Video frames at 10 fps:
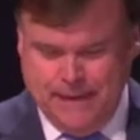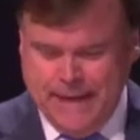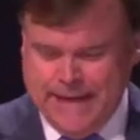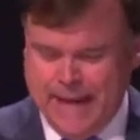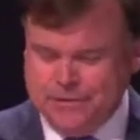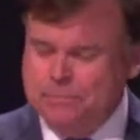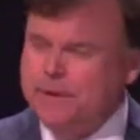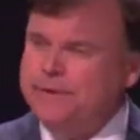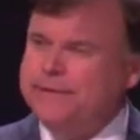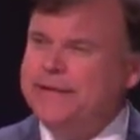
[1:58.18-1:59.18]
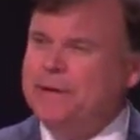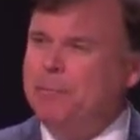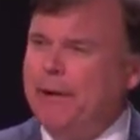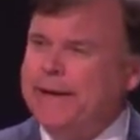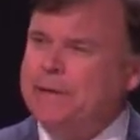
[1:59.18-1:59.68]
He had the ability to
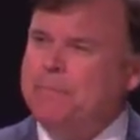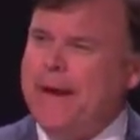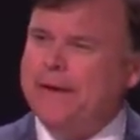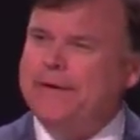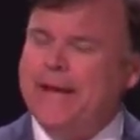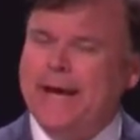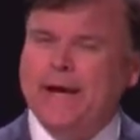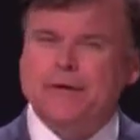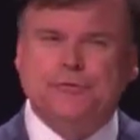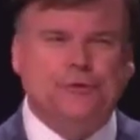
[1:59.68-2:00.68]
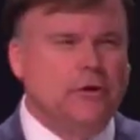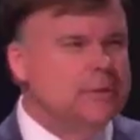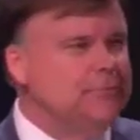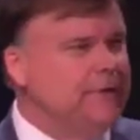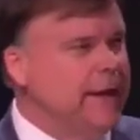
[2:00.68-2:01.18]
break a matter down in
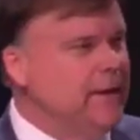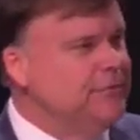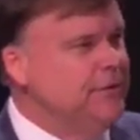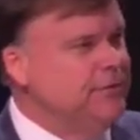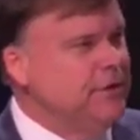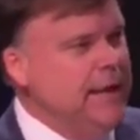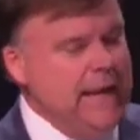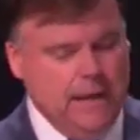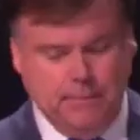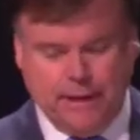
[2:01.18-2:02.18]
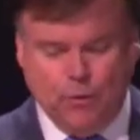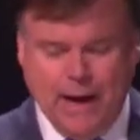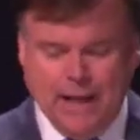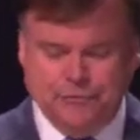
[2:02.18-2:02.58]
circumstances and make wise